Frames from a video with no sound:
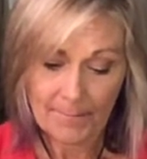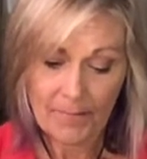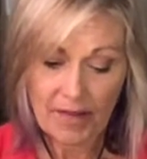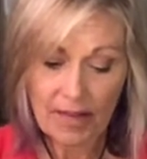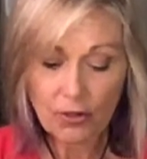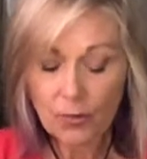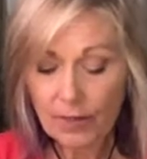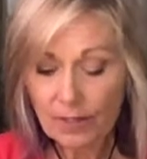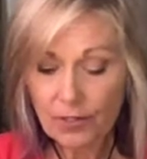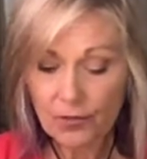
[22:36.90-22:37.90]
You got the
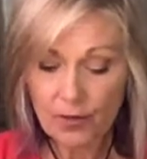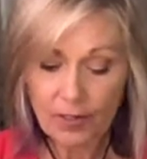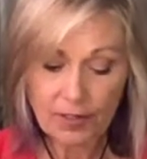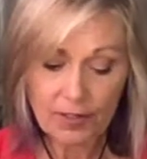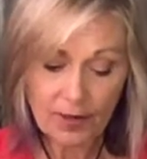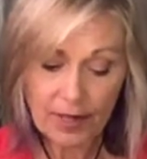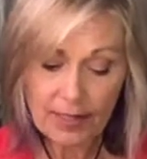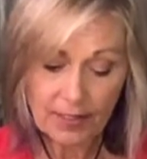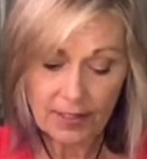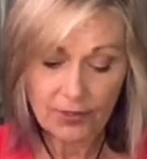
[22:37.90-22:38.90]
Queen of Swords. Start
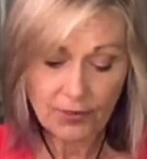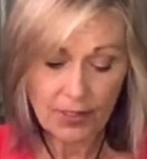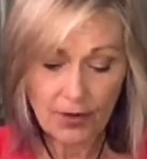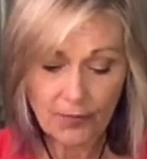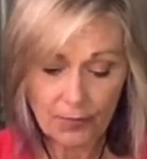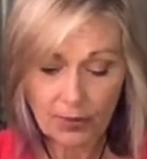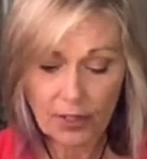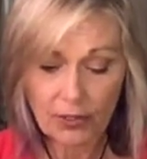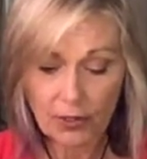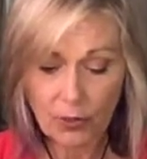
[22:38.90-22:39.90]
asking yourself really
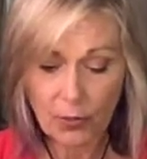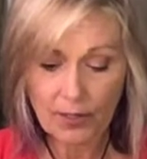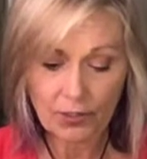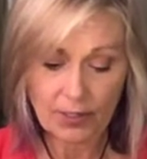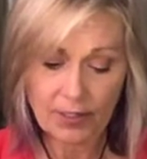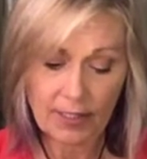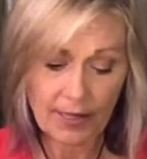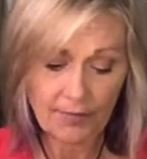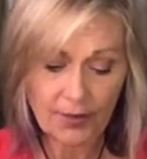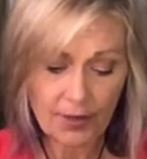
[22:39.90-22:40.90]
good questions.
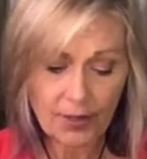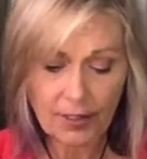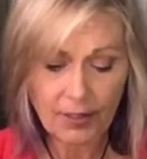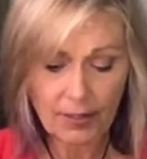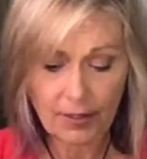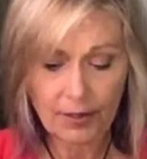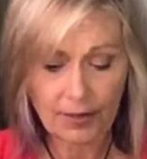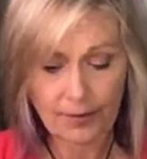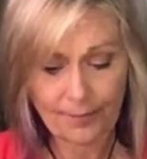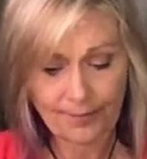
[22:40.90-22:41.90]
Get very clear.